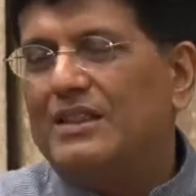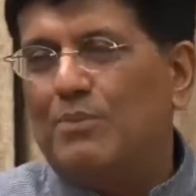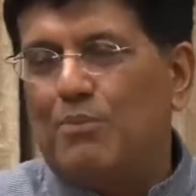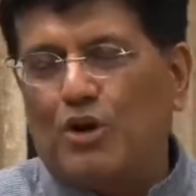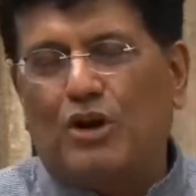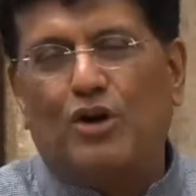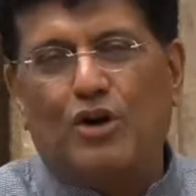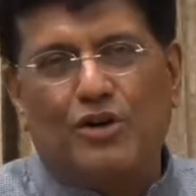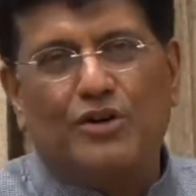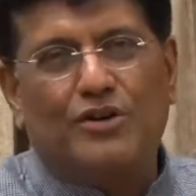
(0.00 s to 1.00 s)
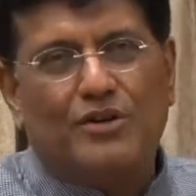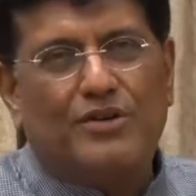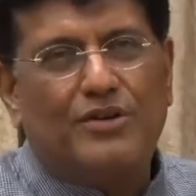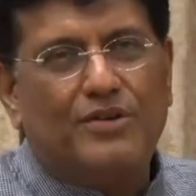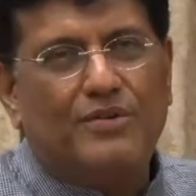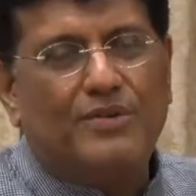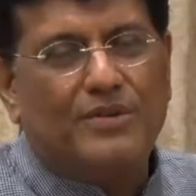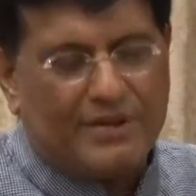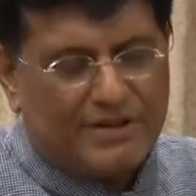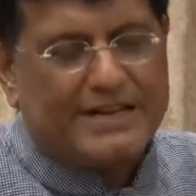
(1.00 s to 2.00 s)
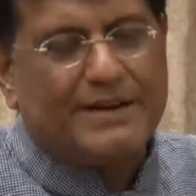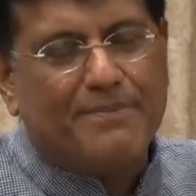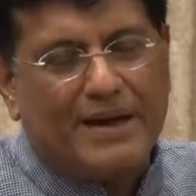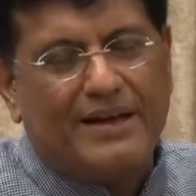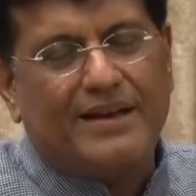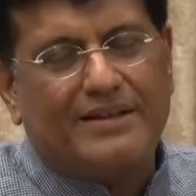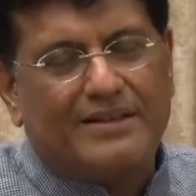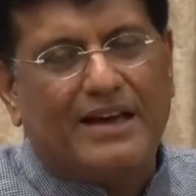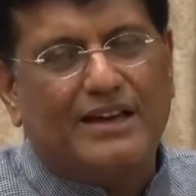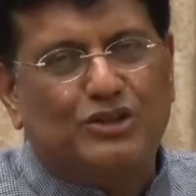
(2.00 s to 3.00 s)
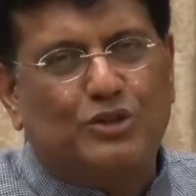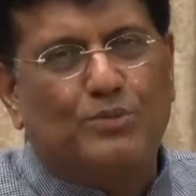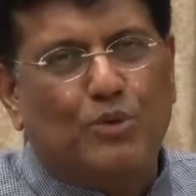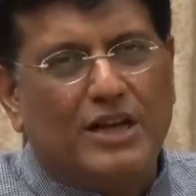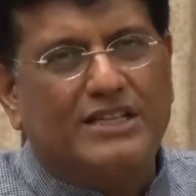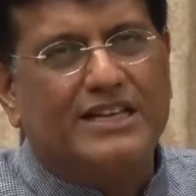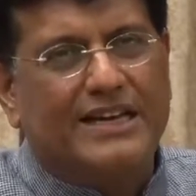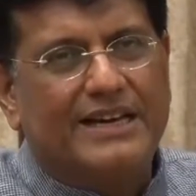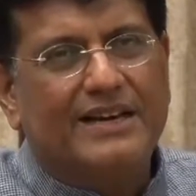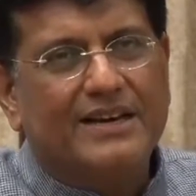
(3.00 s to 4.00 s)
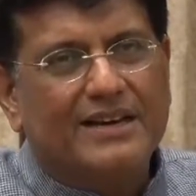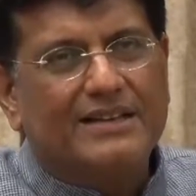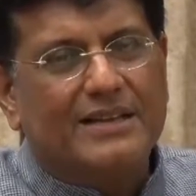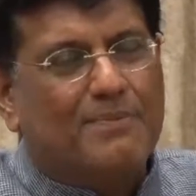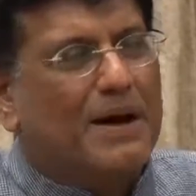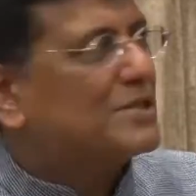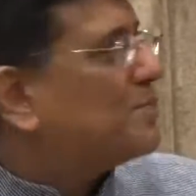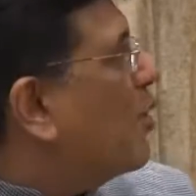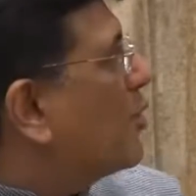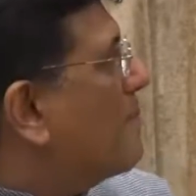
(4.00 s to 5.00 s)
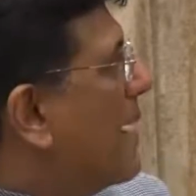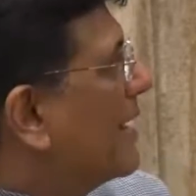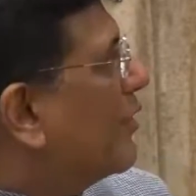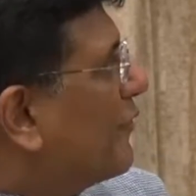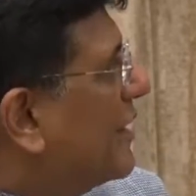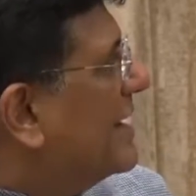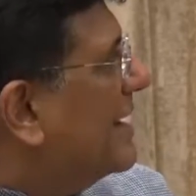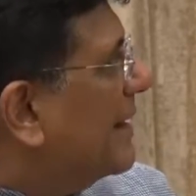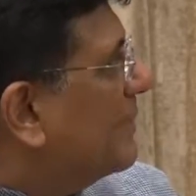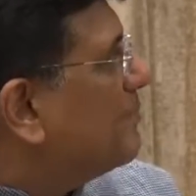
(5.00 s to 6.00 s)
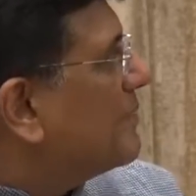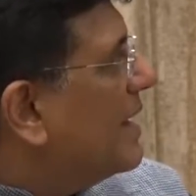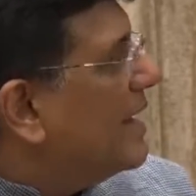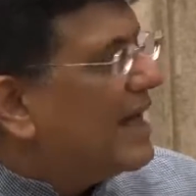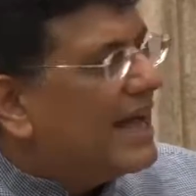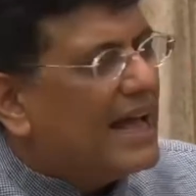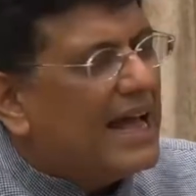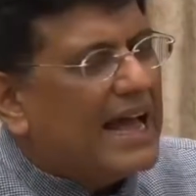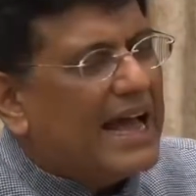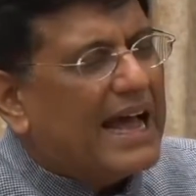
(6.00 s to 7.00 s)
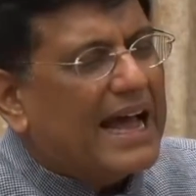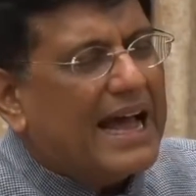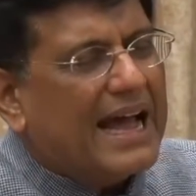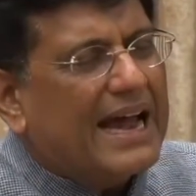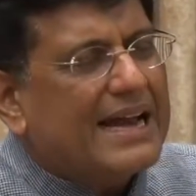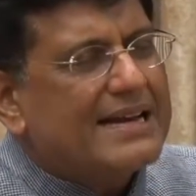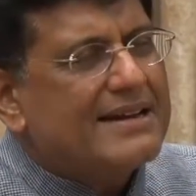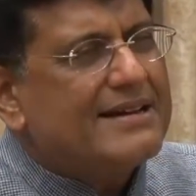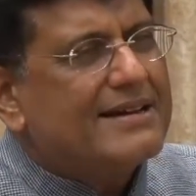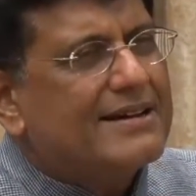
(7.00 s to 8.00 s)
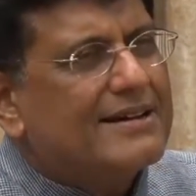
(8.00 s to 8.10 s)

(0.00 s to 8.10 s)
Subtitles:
the book written by Dnyaneshwar Mulay ji, The Passport Man of India. And